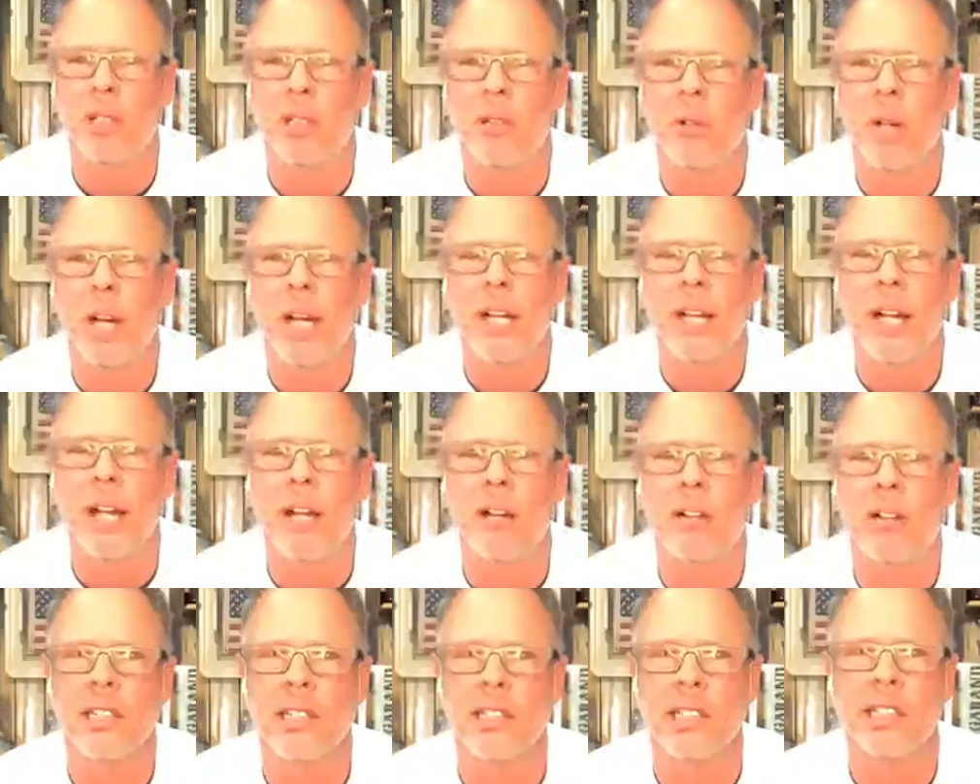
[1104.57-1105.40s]
of a lull
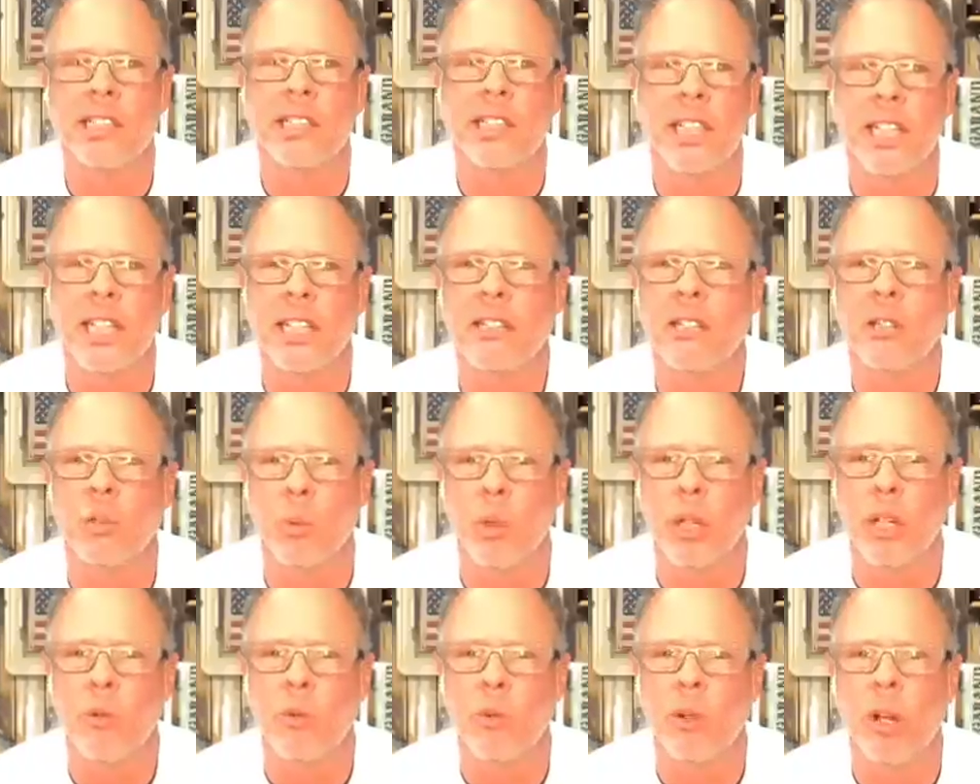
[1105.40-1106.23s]
right now, because this
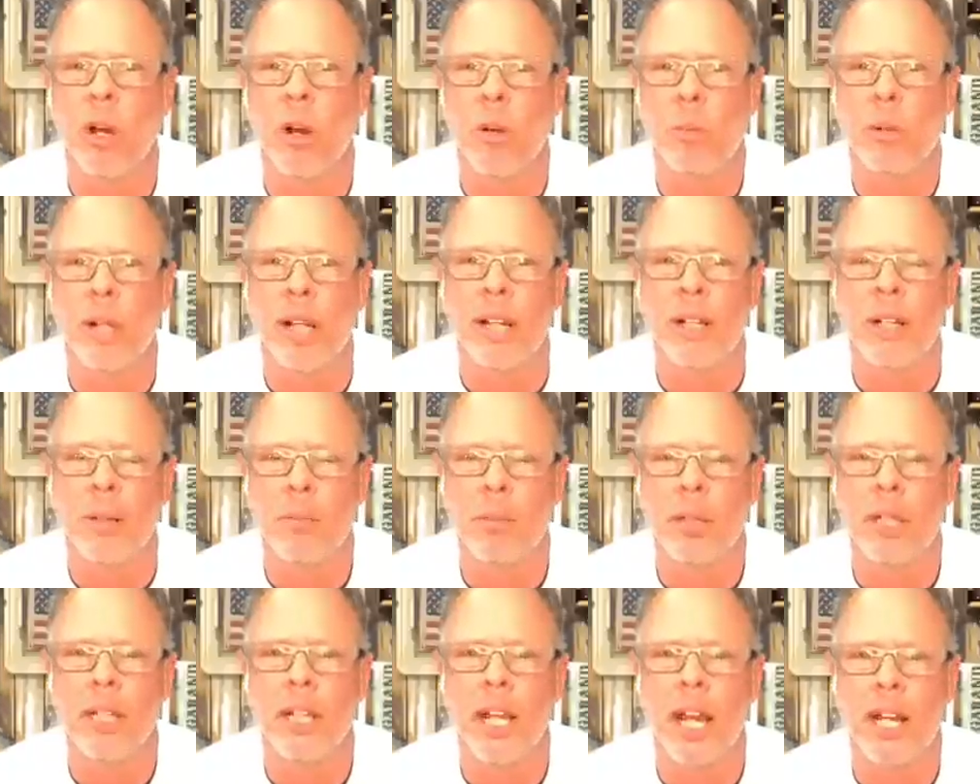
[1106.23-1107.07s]
is the week we all
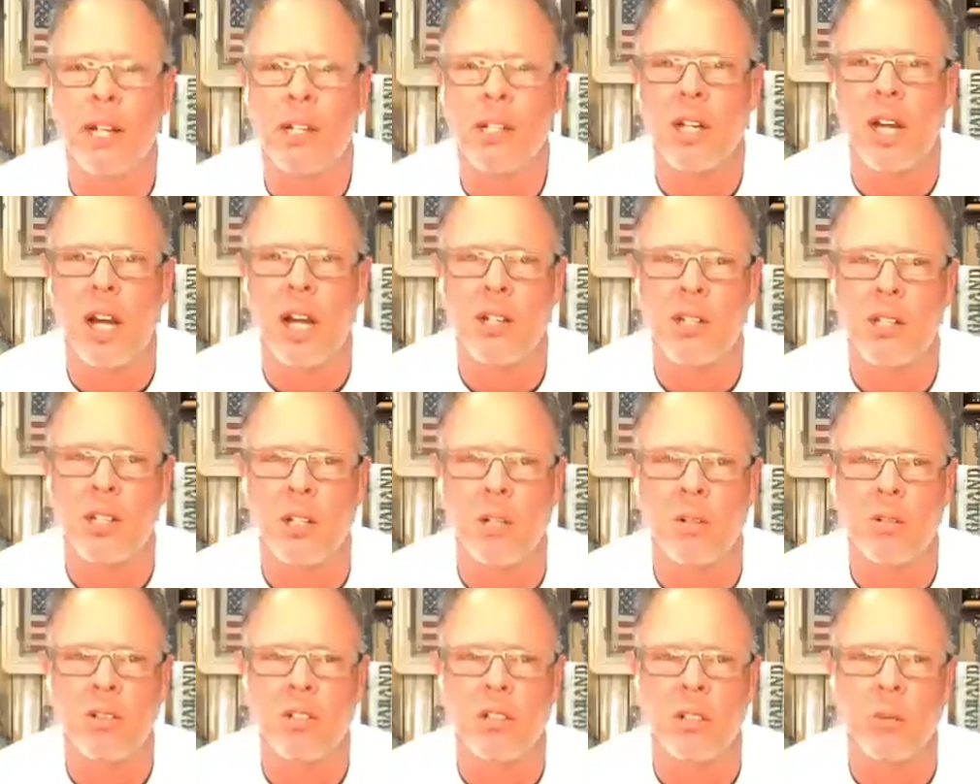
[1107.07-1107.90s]
plan to be at
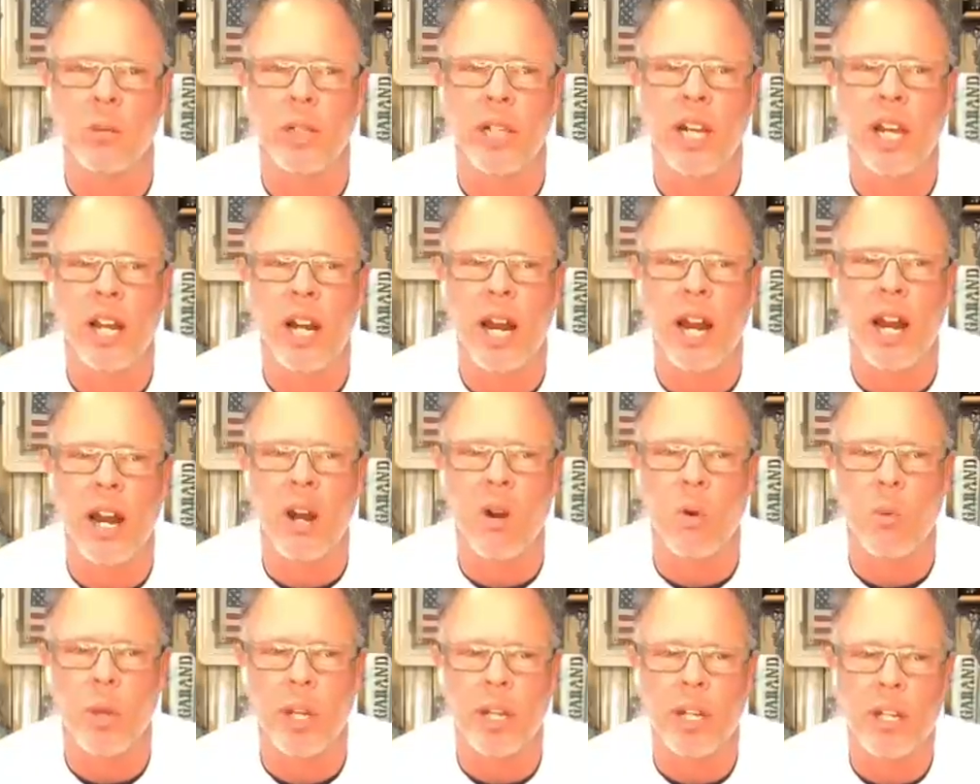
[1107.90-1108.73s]
SHOT Show. So we kind
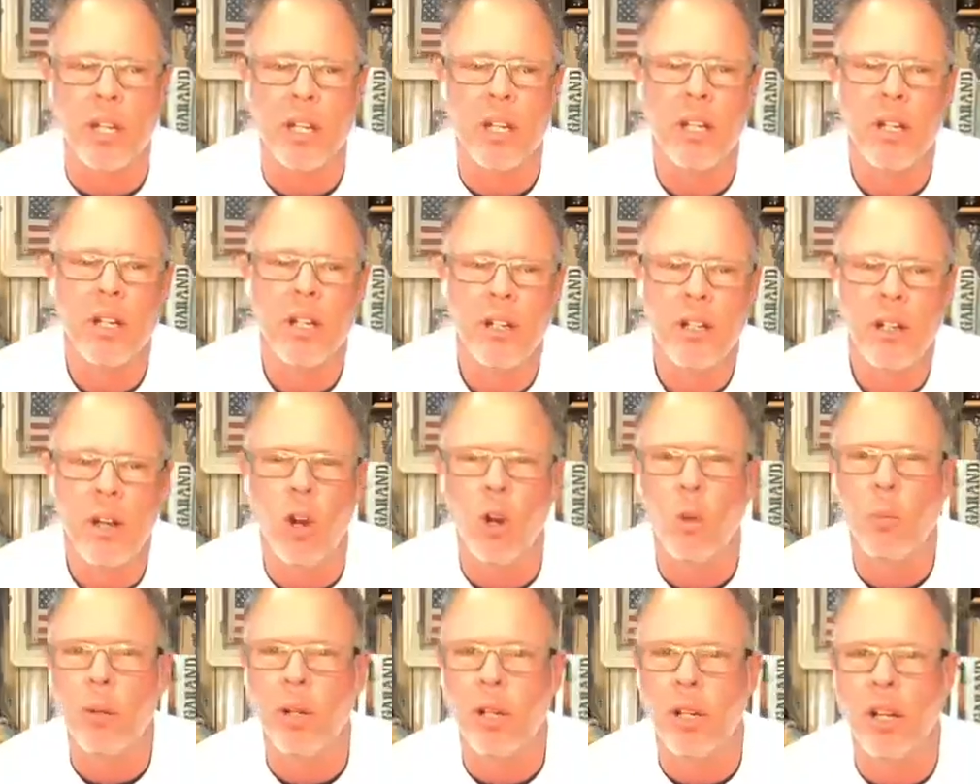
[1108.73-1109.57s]
of had our week
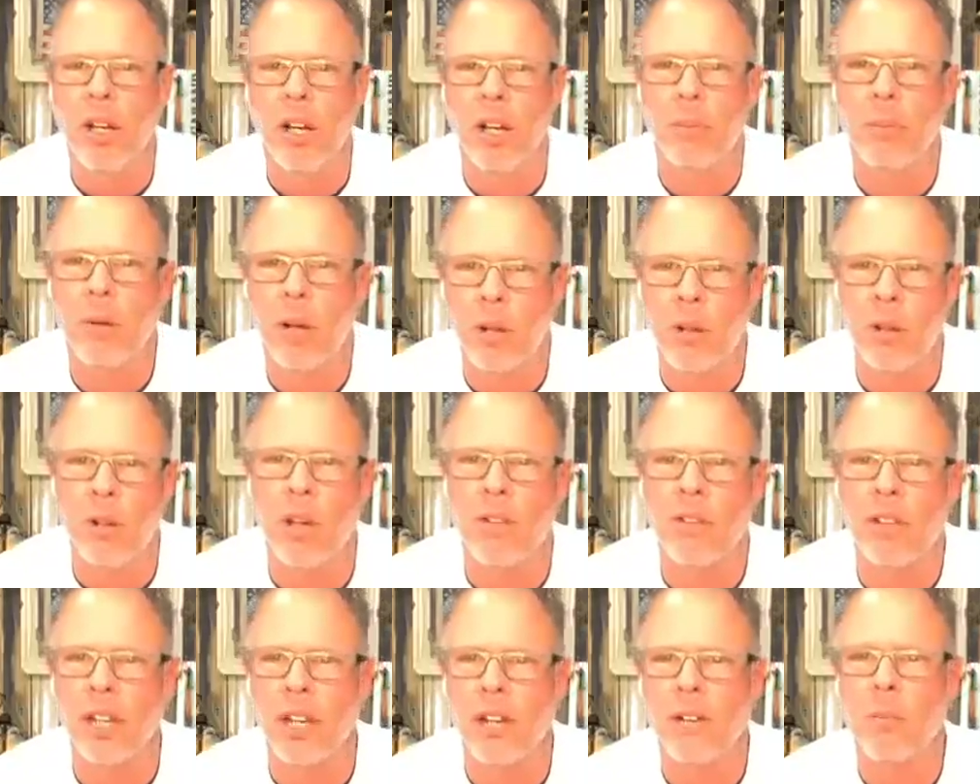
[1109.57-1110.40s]
opened up,
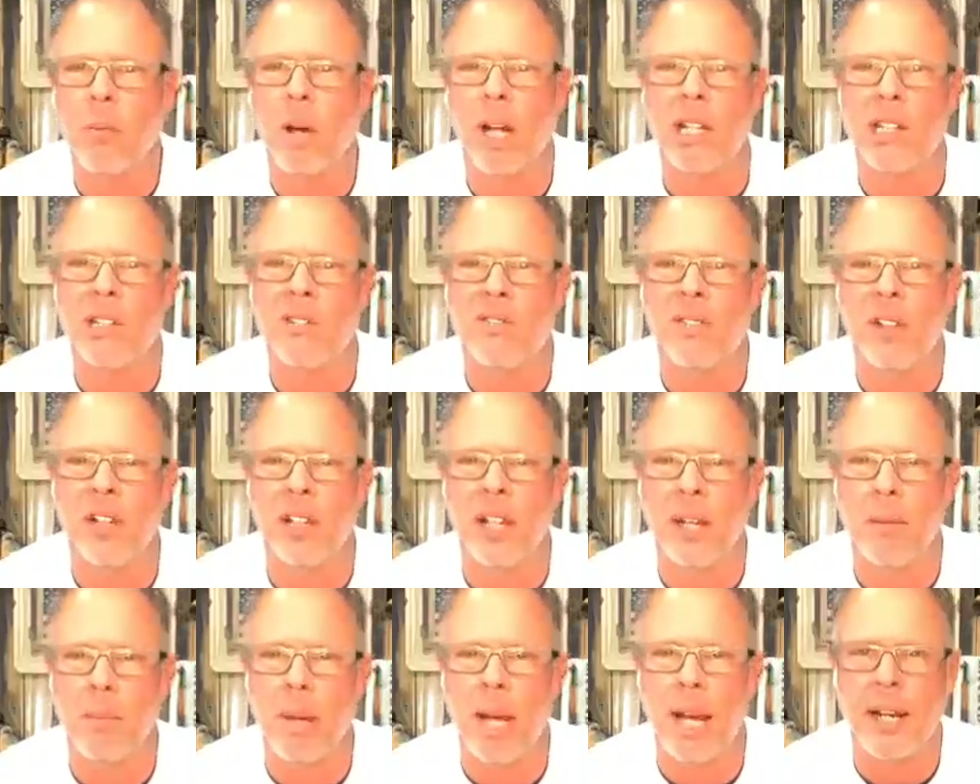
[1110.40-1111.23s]
although I think everybody's
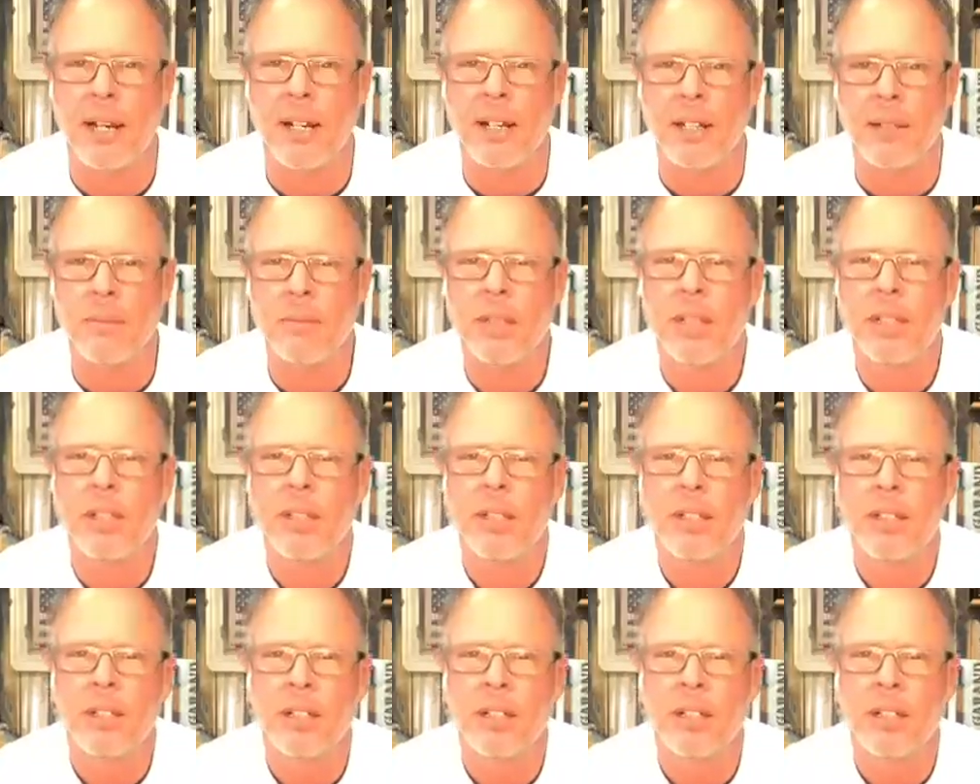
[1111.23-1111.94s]
filling it back up.